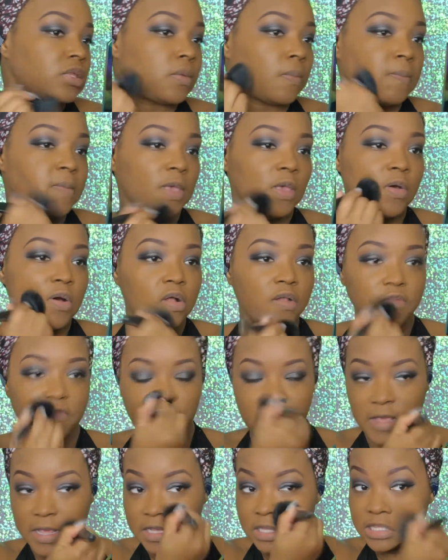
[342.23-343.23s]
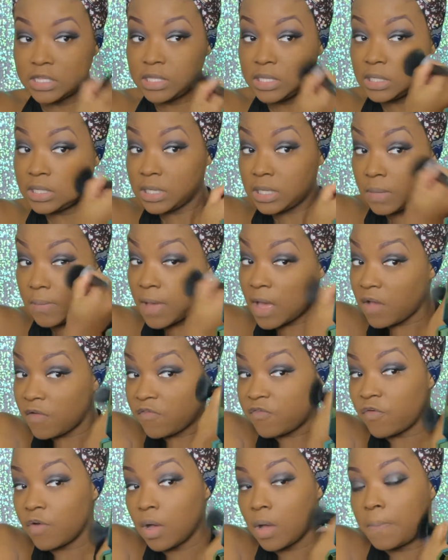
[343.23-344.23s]
Me old face needed
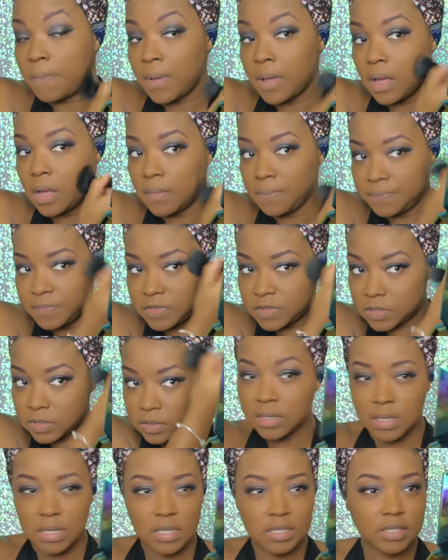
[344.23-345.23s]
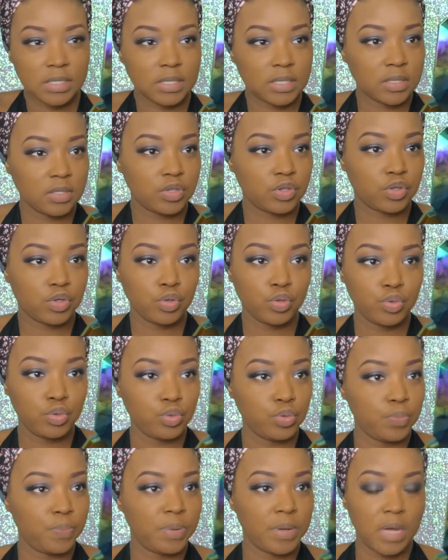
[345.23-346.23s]
about 4 pumps, because the
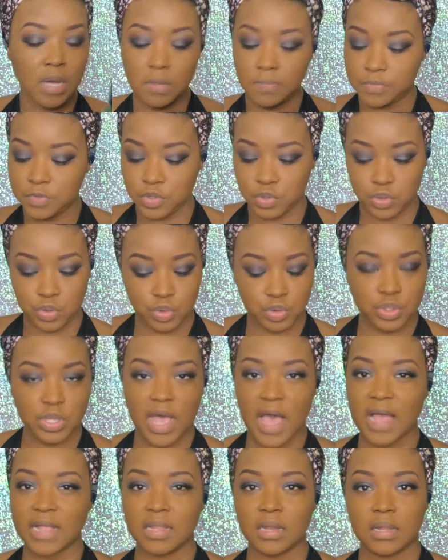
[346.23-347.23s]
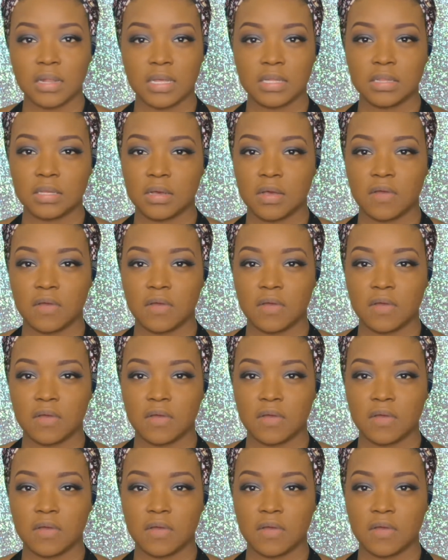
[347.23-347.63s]
2 pumps, I didn't like the